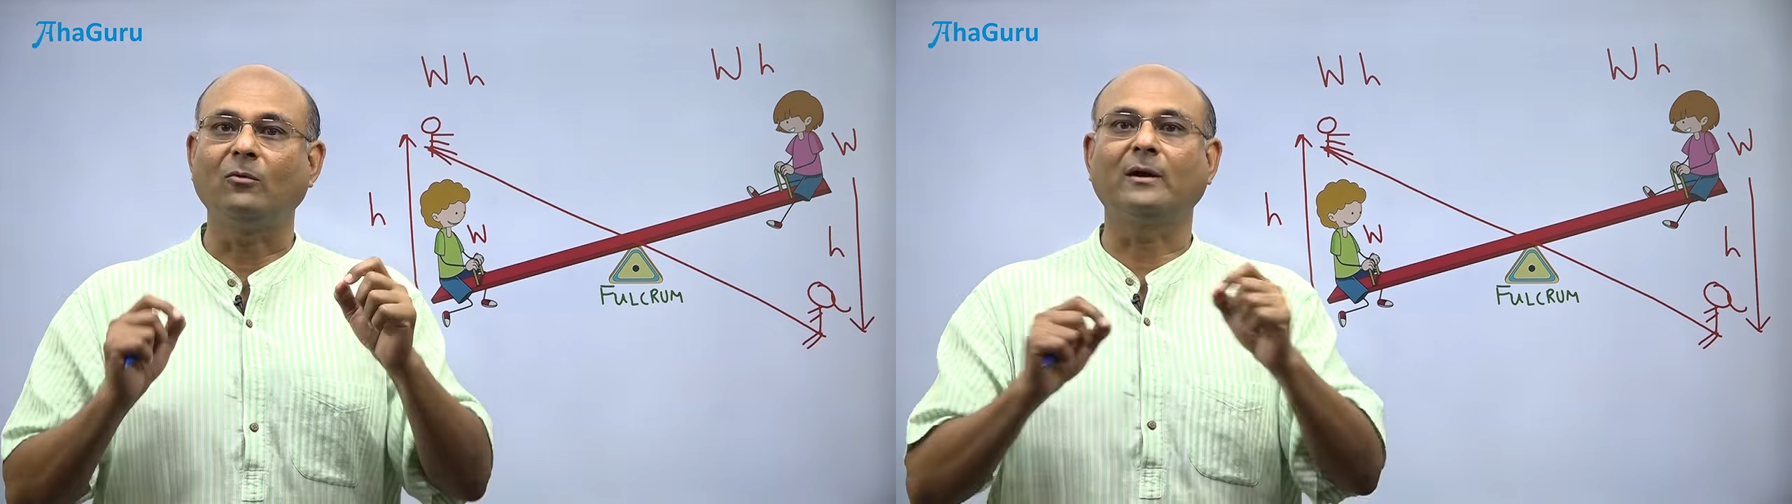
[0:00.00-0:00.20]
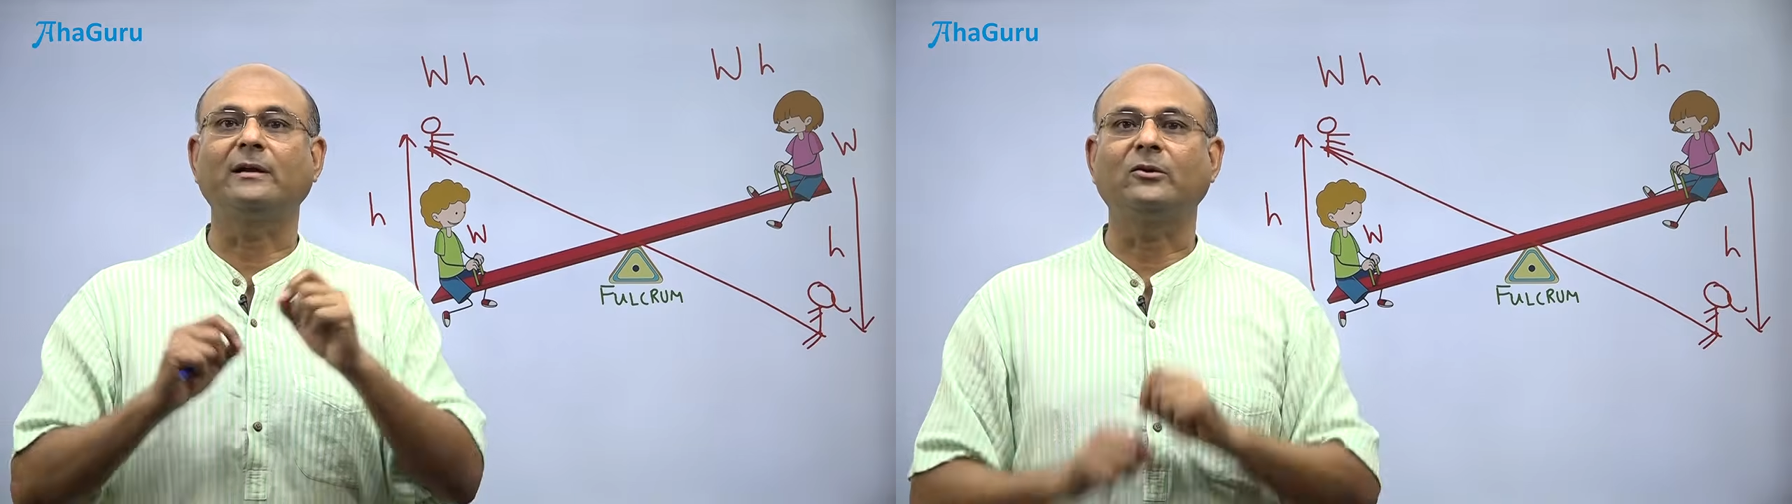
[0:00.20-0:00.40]

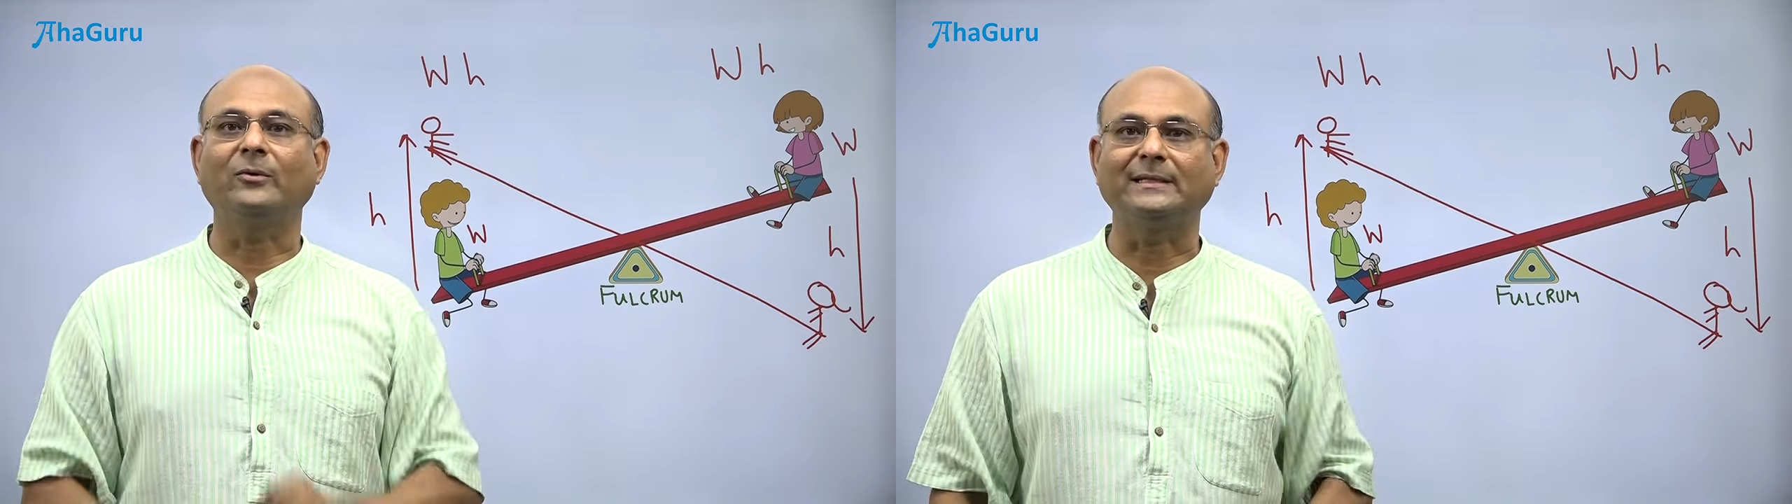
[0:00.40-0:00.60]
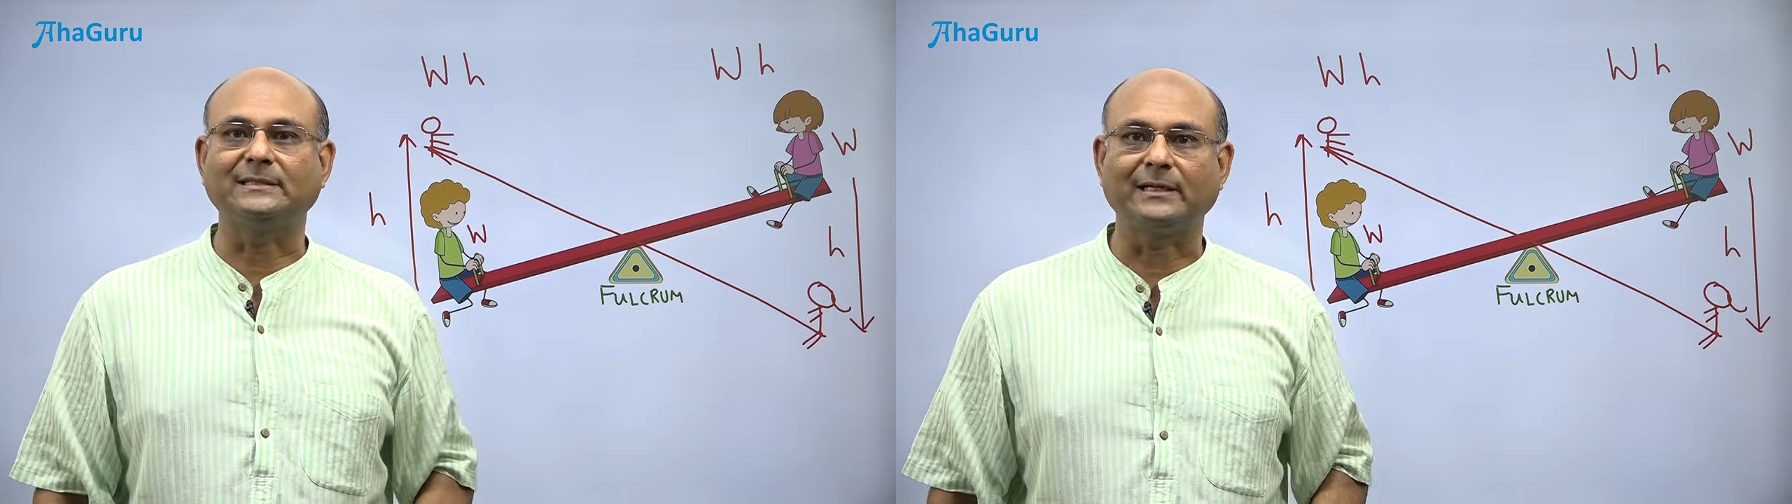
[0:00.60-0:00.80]
wanted
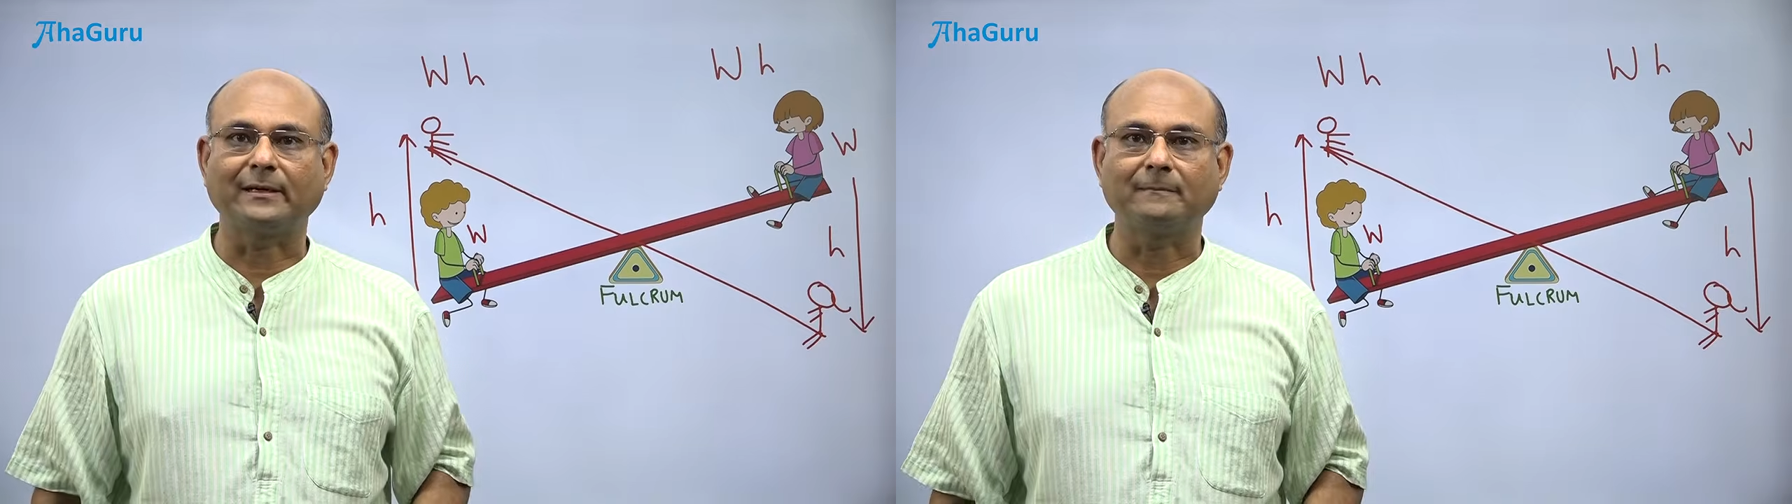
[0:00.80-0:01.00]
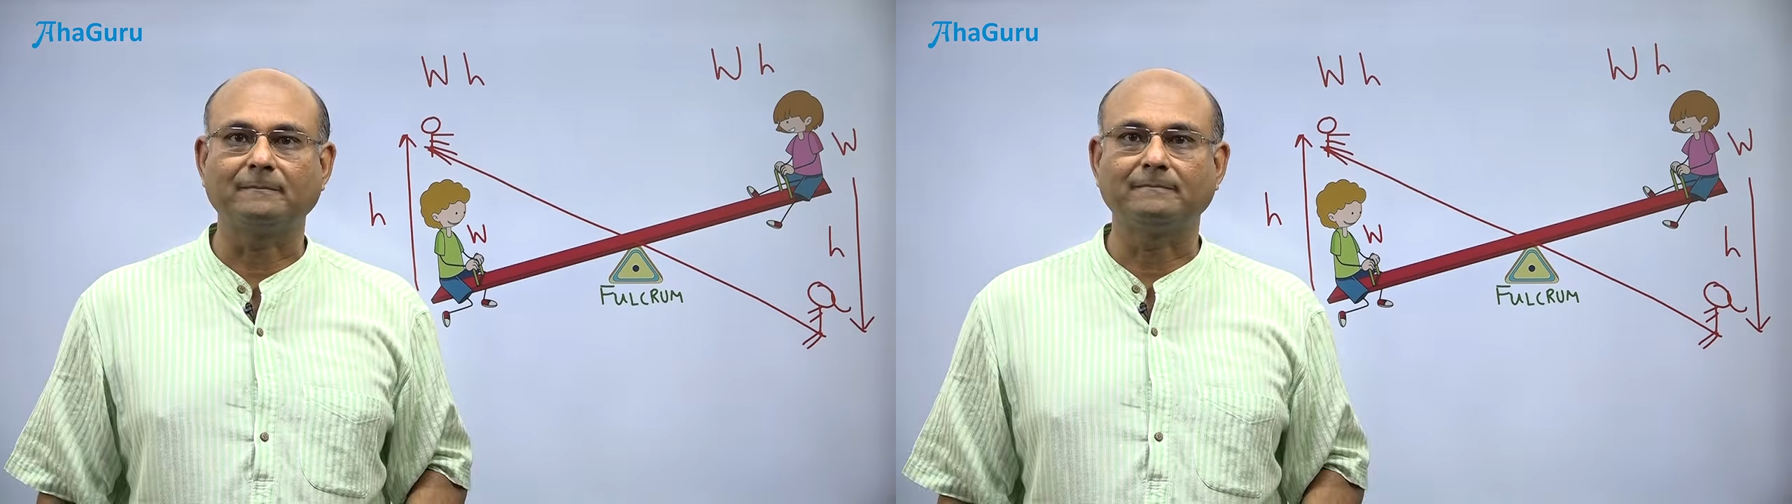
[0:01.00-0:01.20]
to answer.
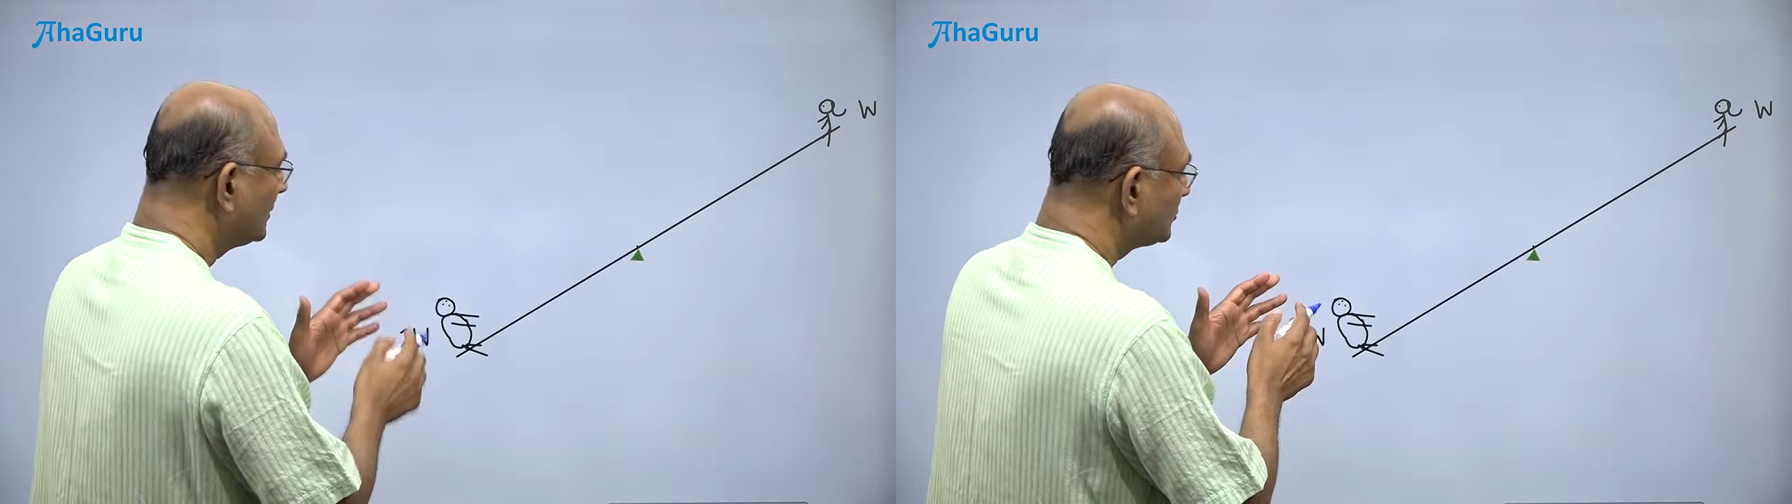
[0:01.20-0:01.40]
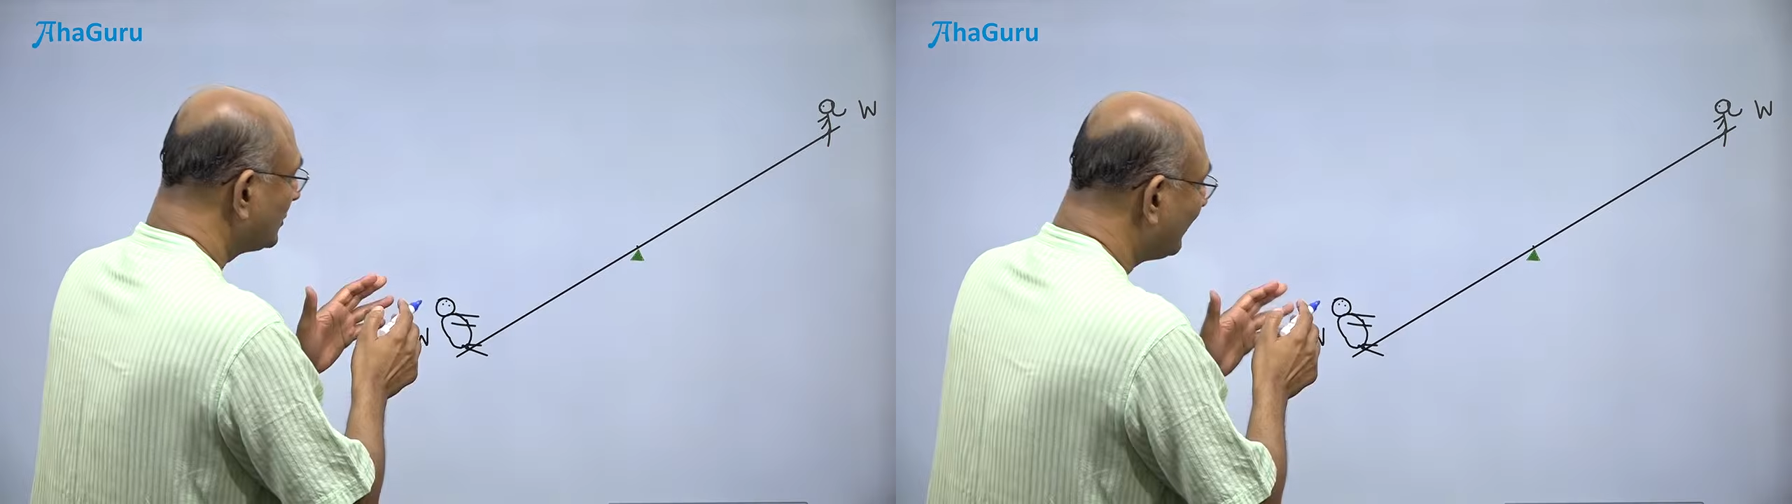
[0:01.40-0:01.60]

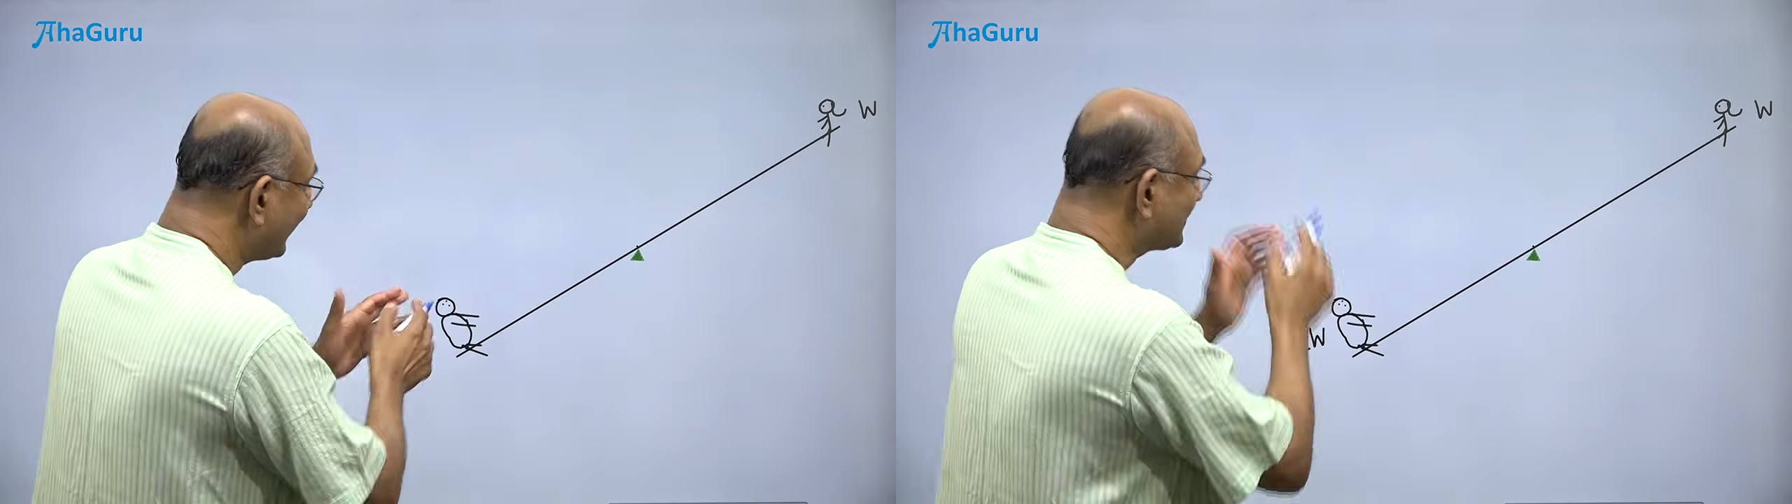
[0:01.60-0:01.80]
So now let